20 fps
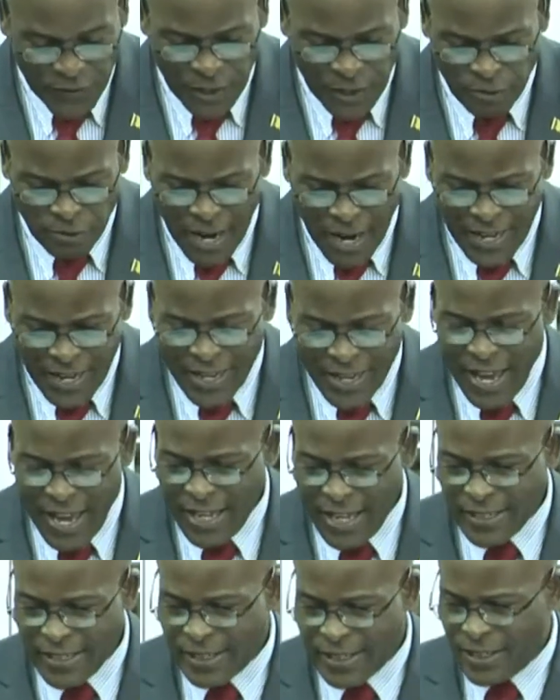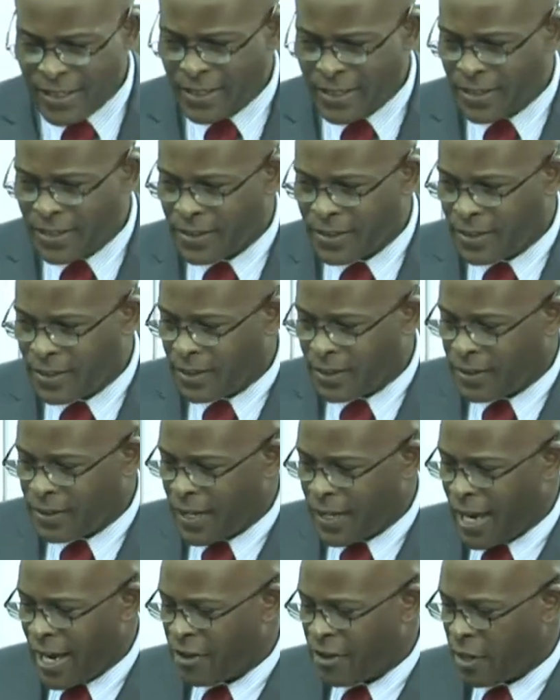the Right Excellent
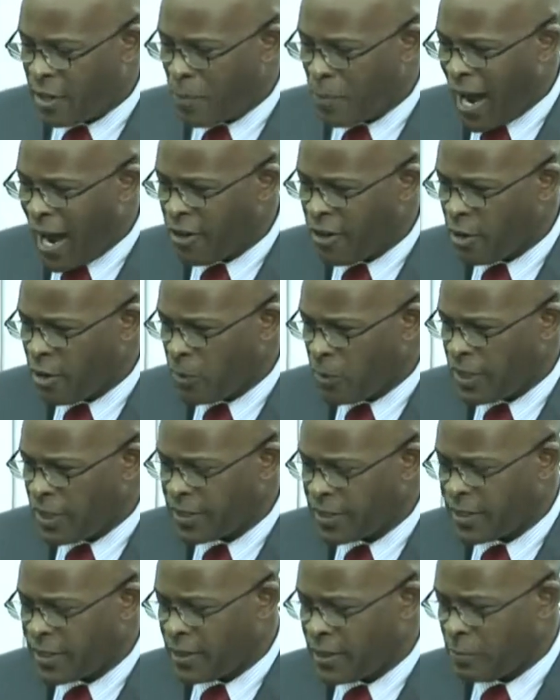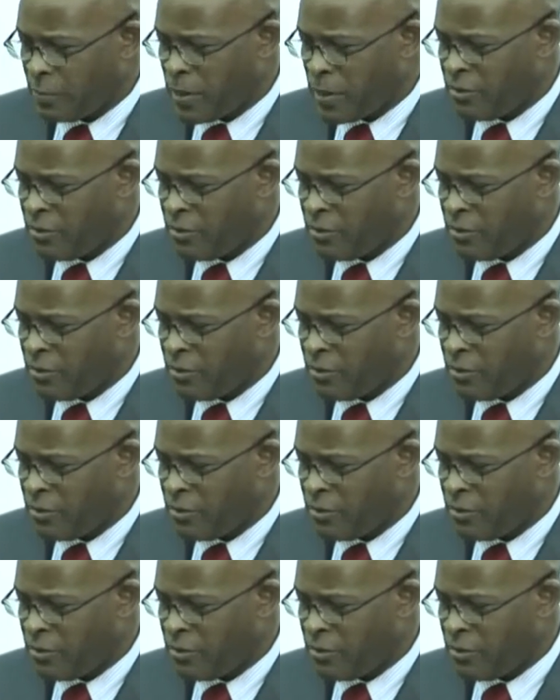Errol Barrow were to